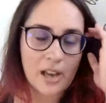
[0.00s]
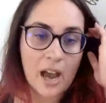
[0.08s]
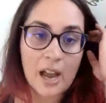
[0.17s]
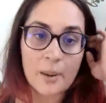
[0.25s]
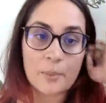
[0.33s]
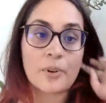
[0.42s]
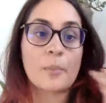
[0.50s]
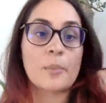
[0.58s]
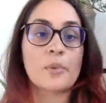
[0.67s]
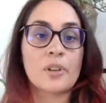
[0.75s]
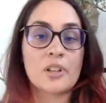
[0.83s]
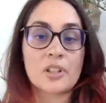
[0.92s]
I am from
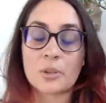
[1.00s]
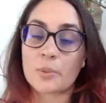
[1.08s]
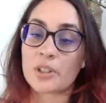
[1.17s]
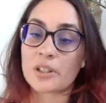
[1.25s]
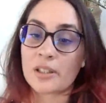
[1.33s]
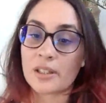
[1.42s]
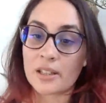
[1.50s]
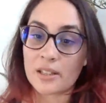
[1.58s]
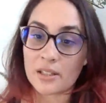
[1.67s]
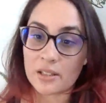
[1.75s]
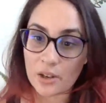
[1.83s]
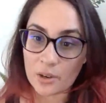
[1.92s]
Mauritius, which is in the
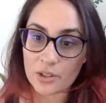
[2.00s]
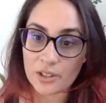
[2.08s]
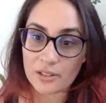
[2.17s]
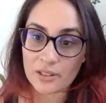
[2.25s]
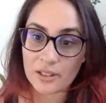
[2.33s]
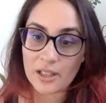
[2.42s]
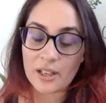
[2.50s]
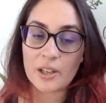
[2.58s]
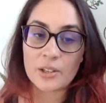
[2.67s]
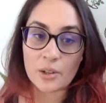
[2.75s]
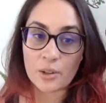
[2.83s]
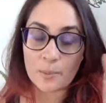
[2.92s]
Indian Ocean.
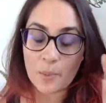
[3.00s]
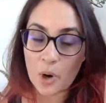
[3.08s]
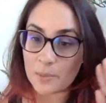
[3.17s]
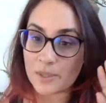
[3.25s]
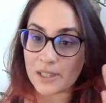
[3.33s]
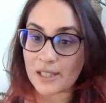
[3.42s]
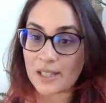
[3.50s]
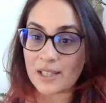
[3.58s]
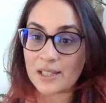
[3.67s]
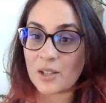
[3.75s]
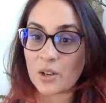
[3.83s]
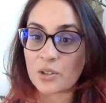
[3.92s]
So the poems in the
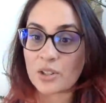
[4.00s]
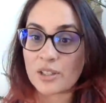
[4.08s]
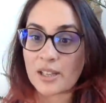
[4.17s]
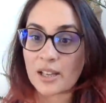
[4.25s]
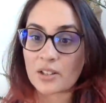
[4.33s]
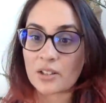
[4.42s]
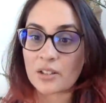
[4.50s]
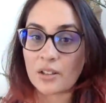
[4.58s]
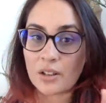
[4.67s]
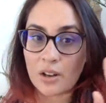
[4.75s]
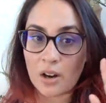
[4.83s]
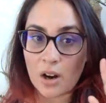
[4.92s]
Indian Ocean section
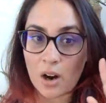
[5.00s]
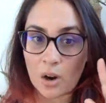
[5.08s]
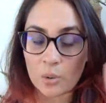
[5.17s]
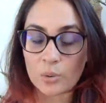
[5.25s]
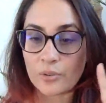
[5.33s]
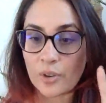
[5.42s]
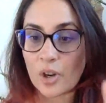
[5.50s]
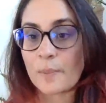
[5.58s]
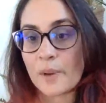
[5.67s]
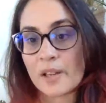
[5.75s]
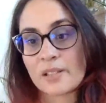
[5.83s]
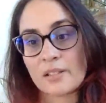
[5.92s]
are all mm. very
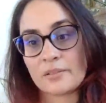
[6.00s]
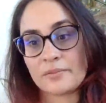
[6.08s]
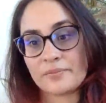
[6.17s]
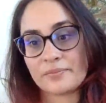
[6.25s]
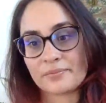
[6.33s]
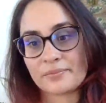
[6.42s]
personal.